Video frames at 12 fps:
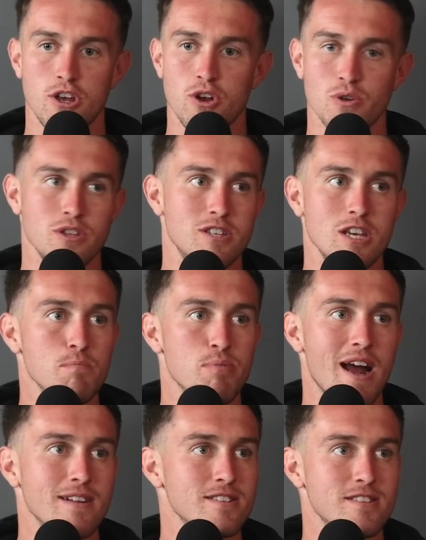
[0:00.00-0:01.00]
you know, the team
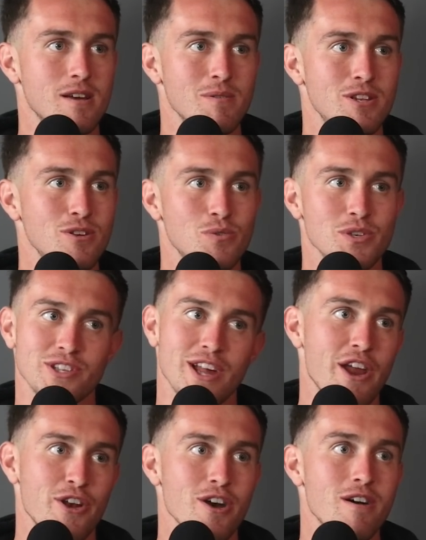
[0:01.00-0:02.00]
practice that we do is
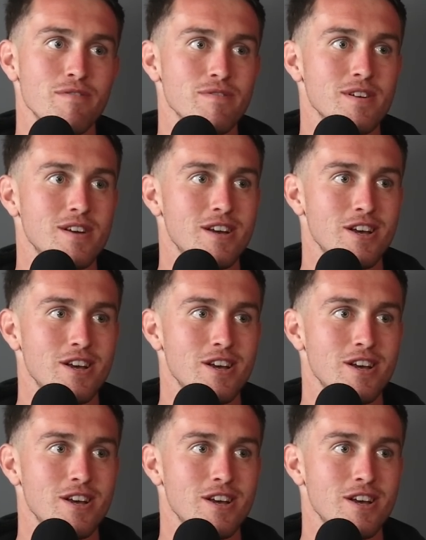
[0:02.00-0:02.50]
not enough.